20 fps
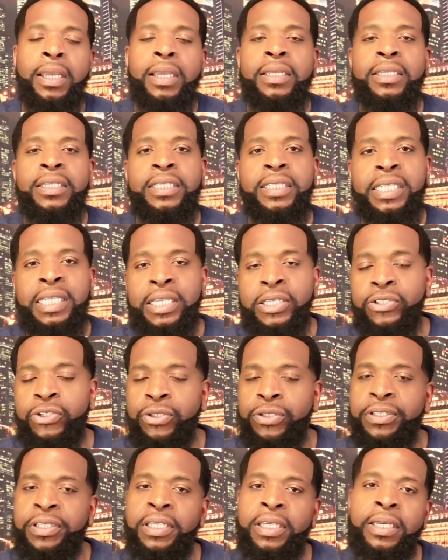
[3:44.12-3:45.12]

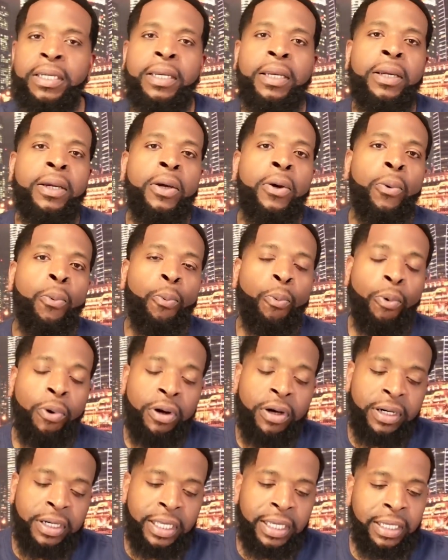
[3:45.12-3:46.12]
citrusy,
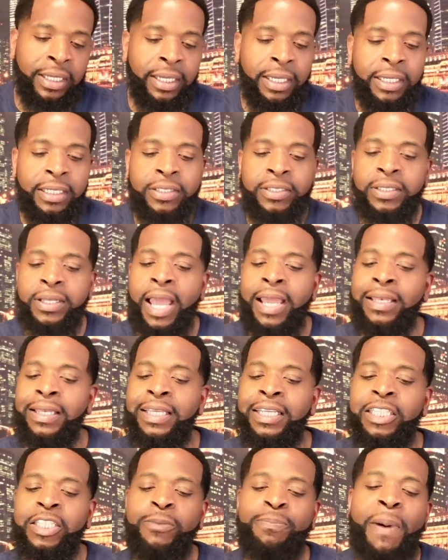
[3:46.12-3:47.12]
woody, slightly
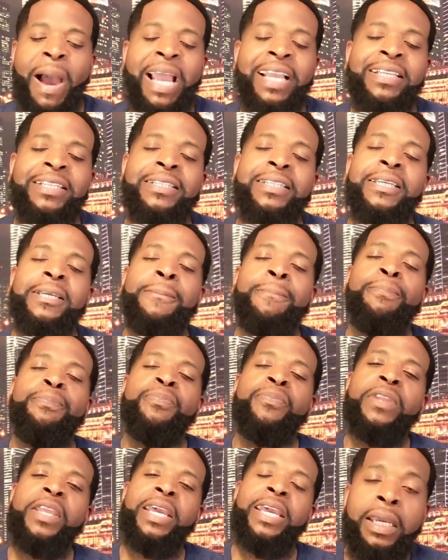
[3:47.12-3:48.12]
spicy,
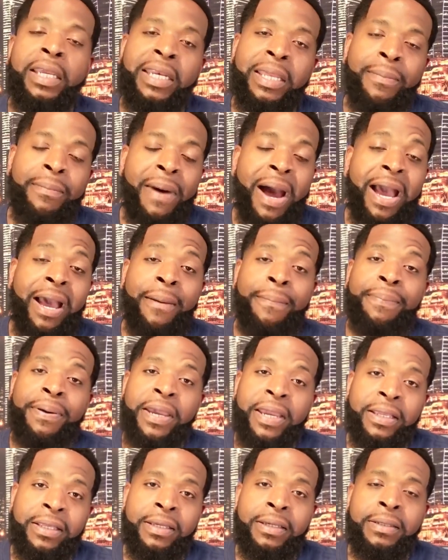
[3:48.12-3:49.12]
and in my
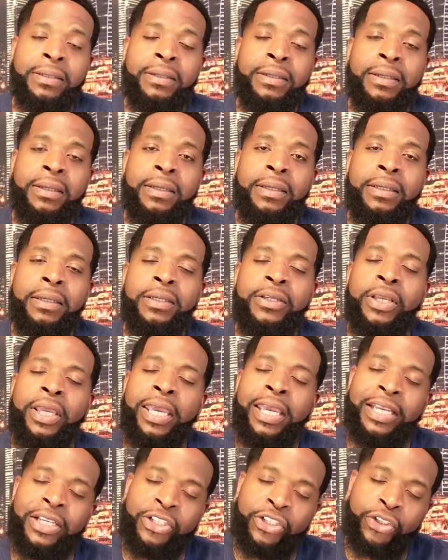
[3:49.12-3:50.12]
opinion,
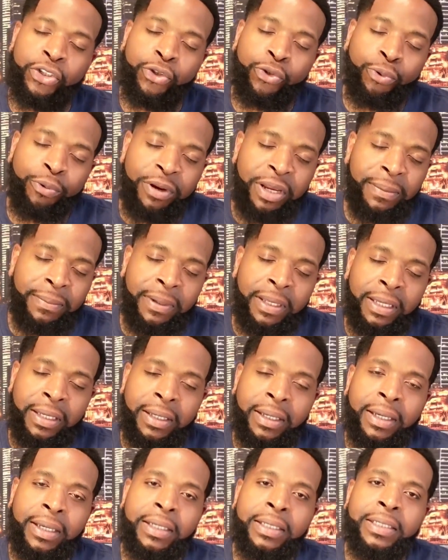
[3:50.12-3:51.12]
extremely
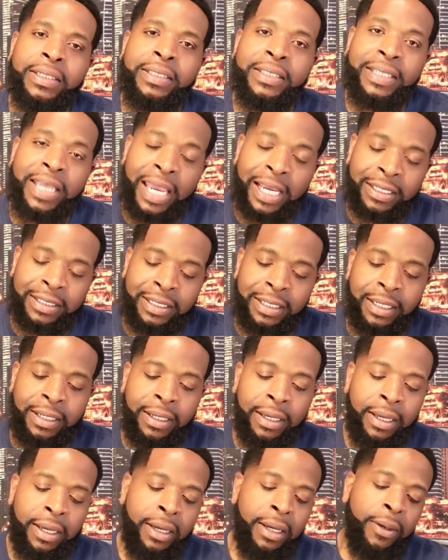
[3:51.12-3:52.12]
sexy.
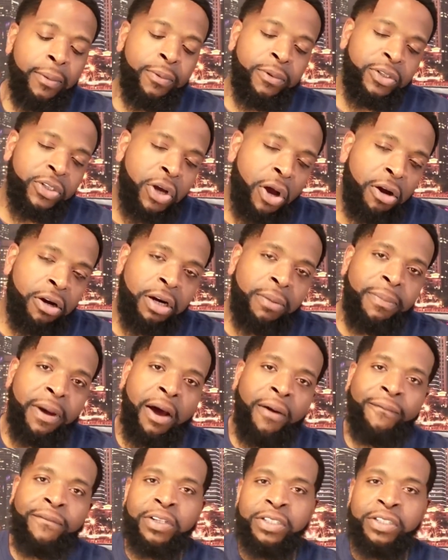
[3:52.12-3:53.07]
We're talking about